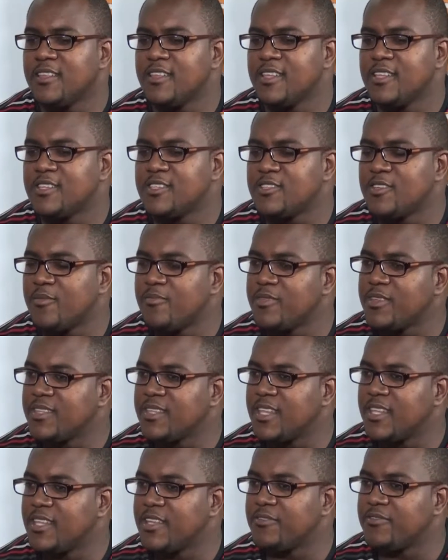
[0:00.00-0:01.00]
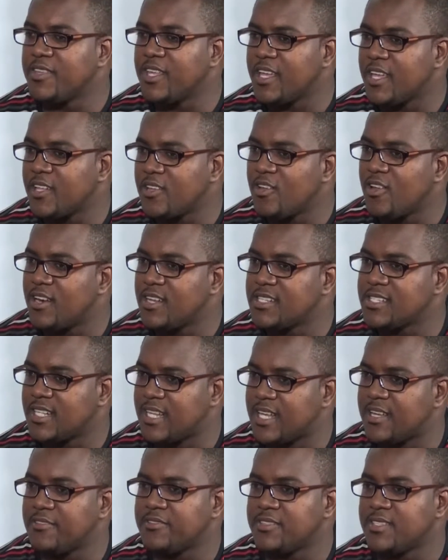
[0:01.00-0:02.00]
it's something that they've taken on as a
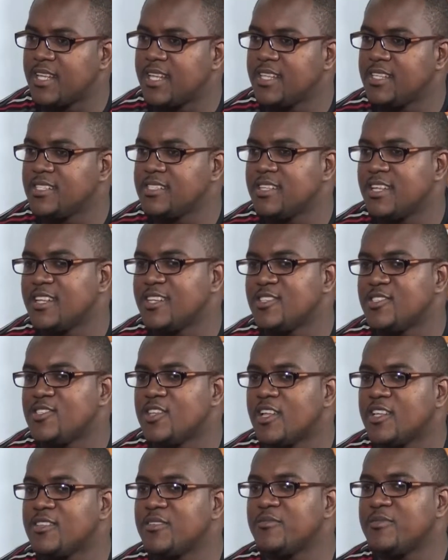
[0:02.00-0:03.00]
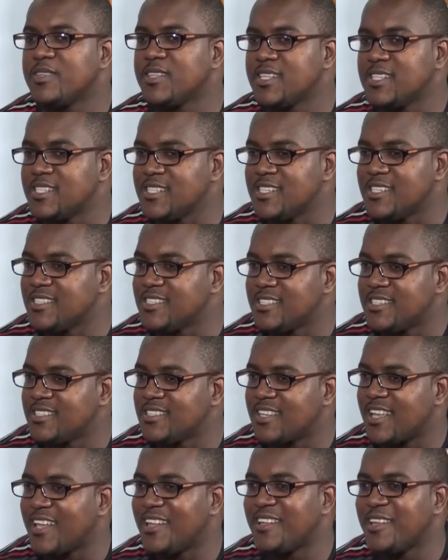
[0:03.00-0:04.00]
lifestyle, and it's not something that's easy.
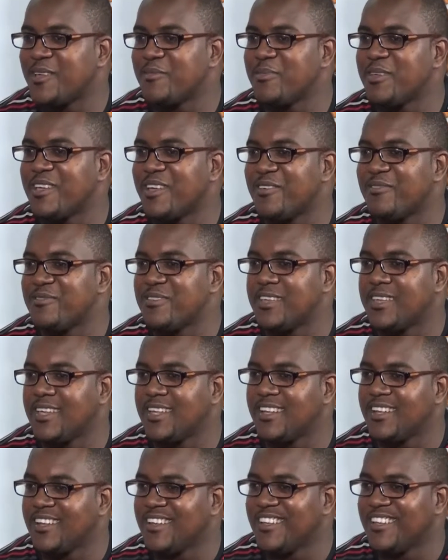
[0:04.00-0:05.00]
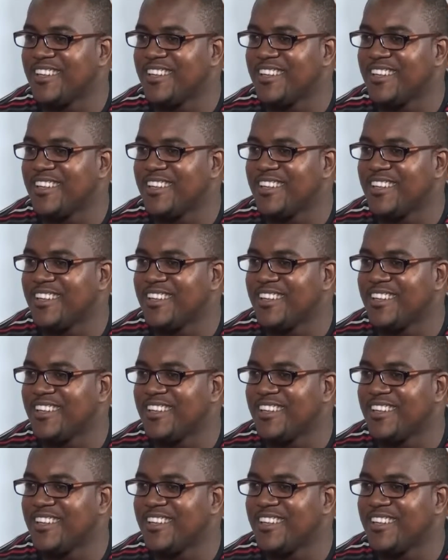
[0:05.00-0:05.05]
It's kind of like being a vegan.